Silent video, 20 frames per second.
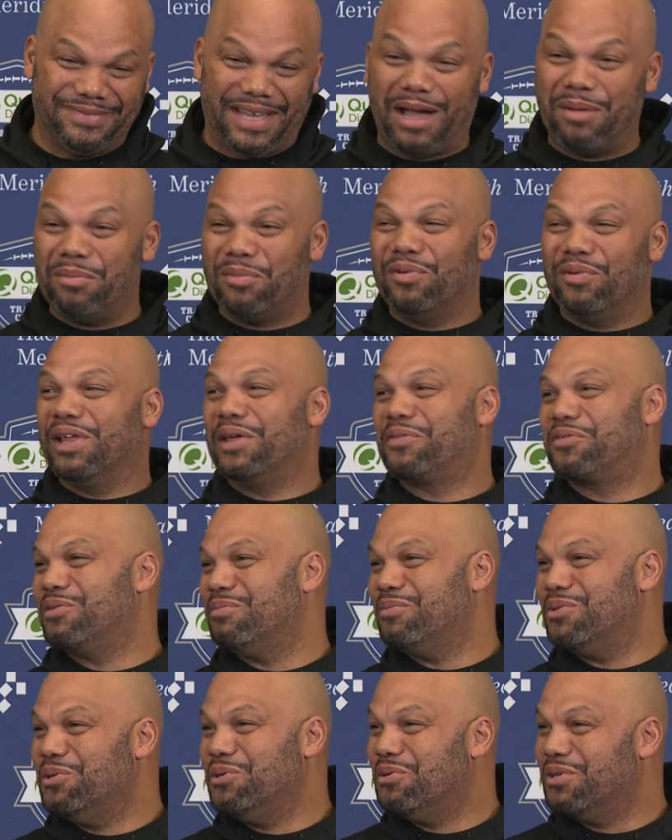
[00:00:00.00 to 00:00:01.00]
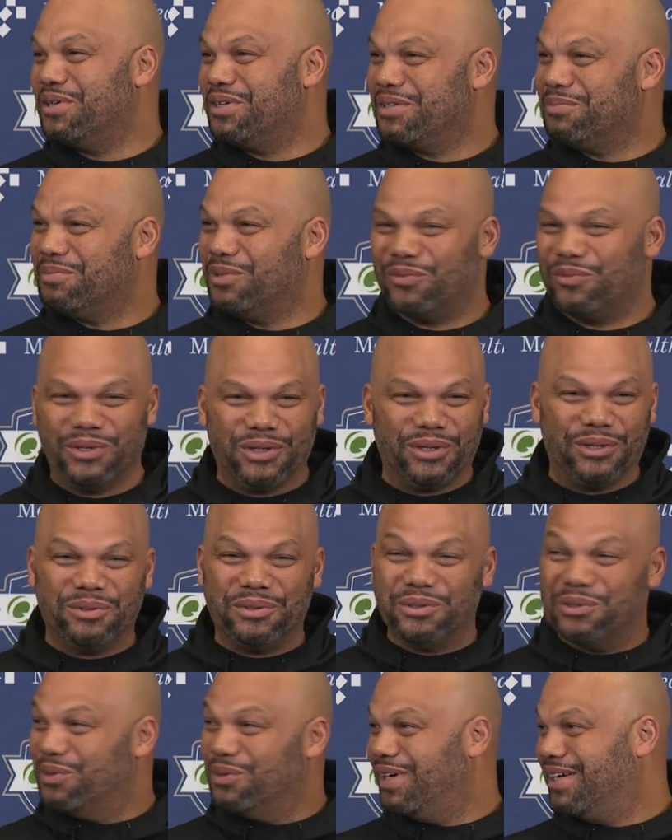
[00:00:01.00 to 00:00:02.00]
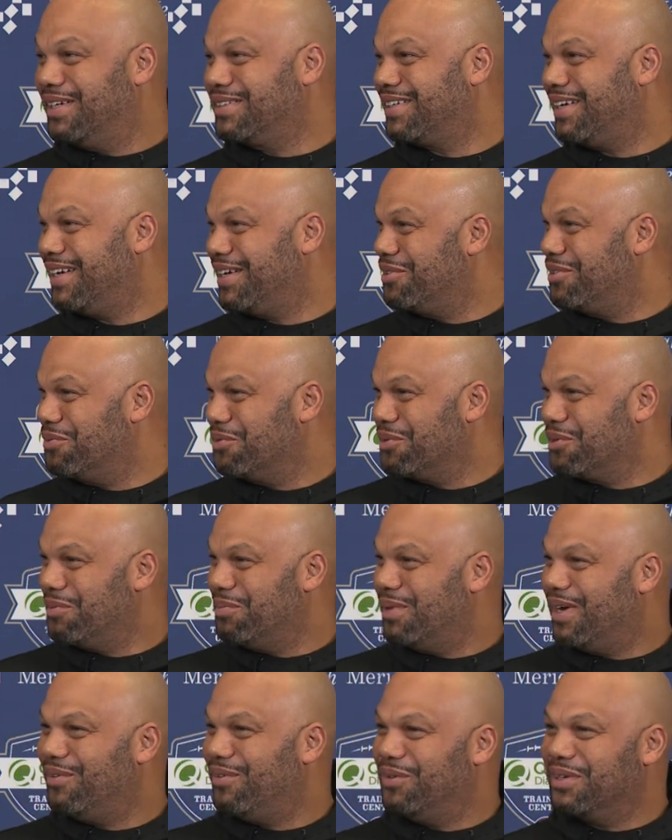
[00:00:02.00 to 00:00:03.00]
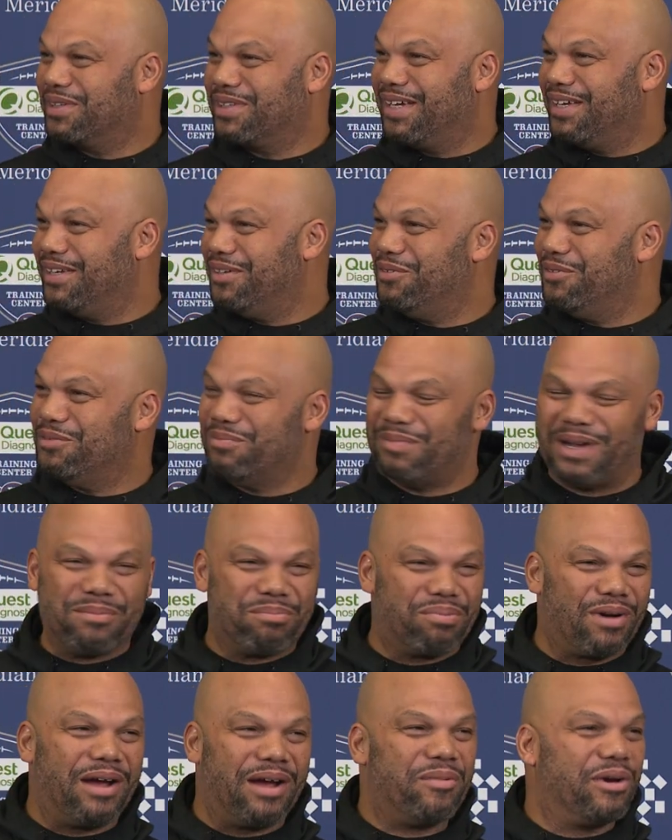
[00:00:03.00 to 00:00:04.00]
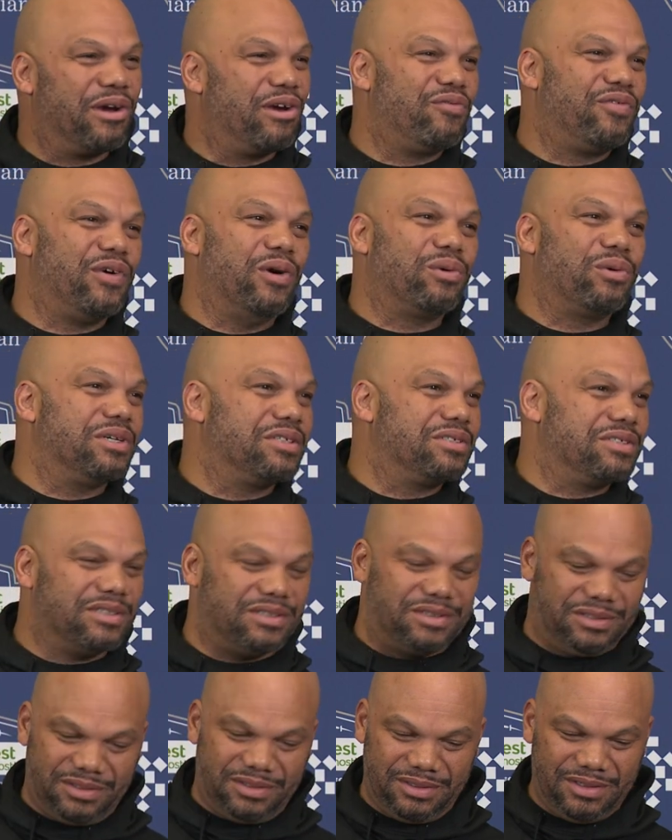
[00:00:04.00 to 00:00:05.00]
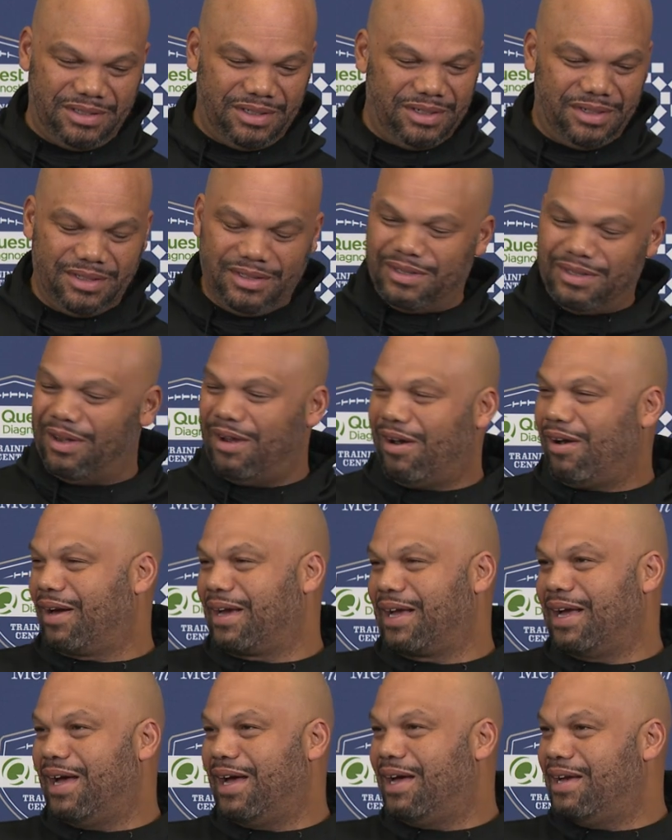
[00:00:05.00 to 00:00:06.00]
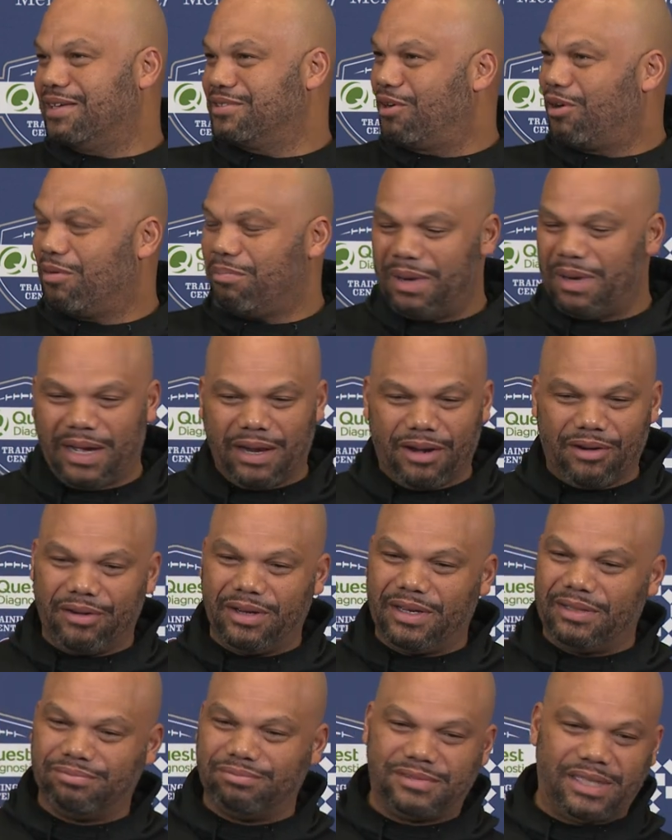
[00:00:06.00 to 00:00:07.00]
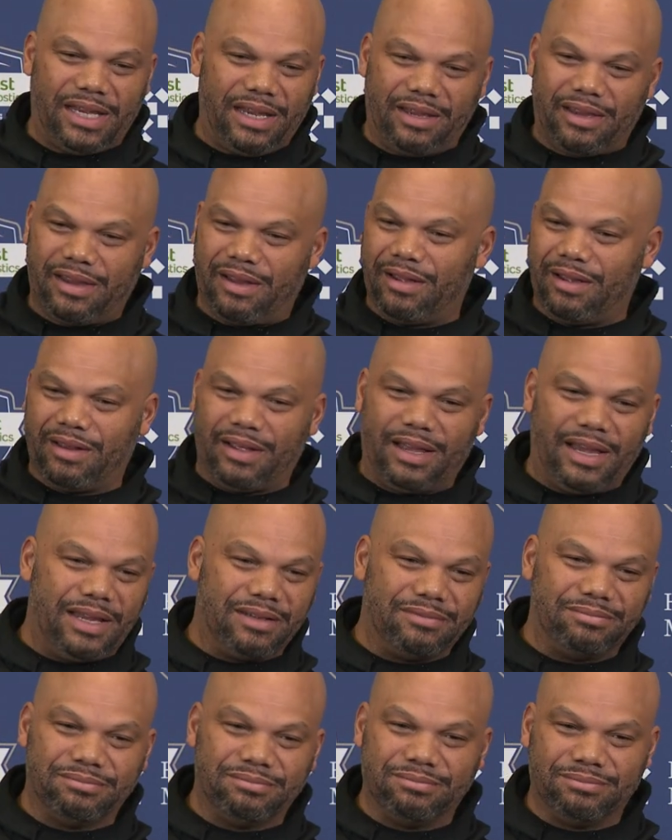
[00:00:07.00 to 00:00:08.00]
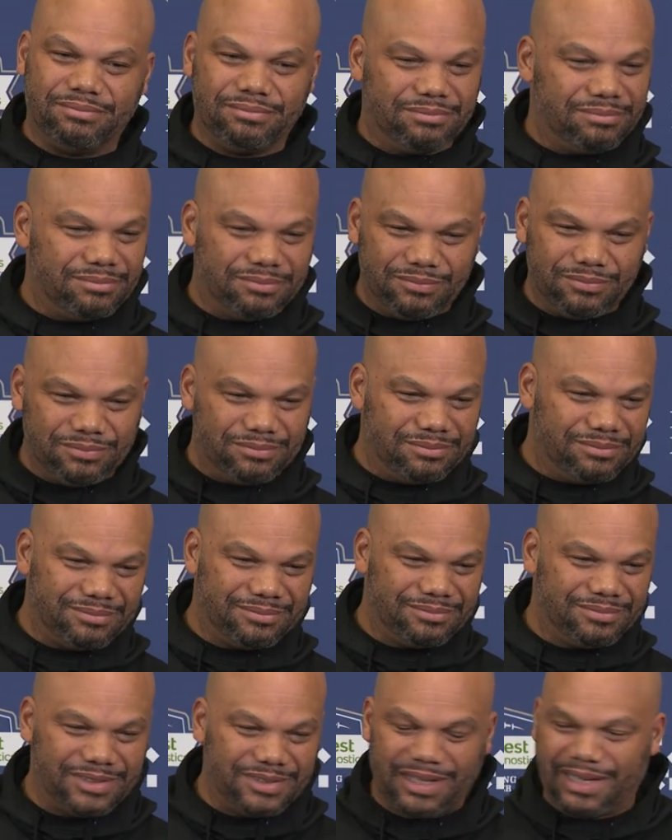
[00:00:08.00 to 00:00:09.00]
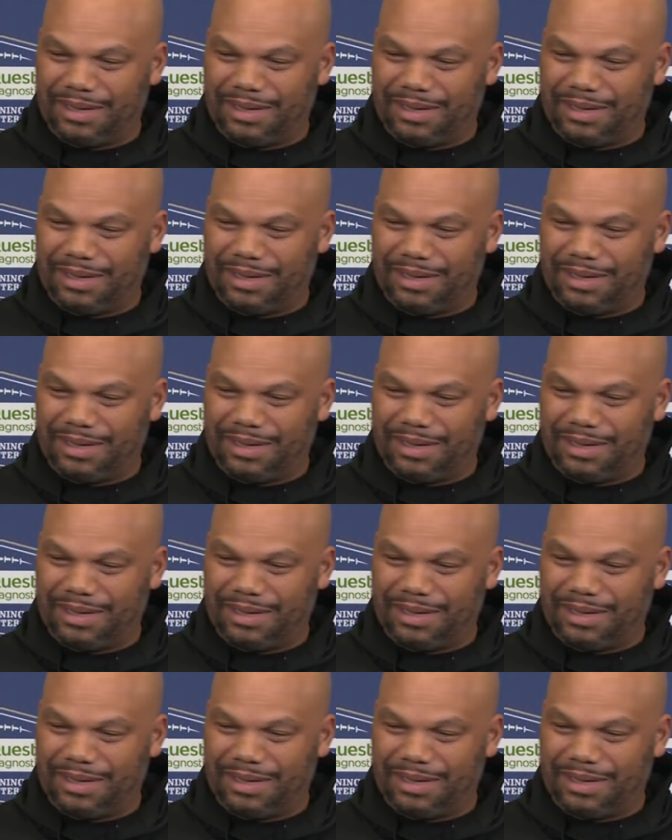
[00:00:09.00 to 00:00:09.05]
I'm going to let them do them, and we're going to do us. I ain't going to worry about what they do. My primary focus is our guys, our battery, taking care of that. Yeah,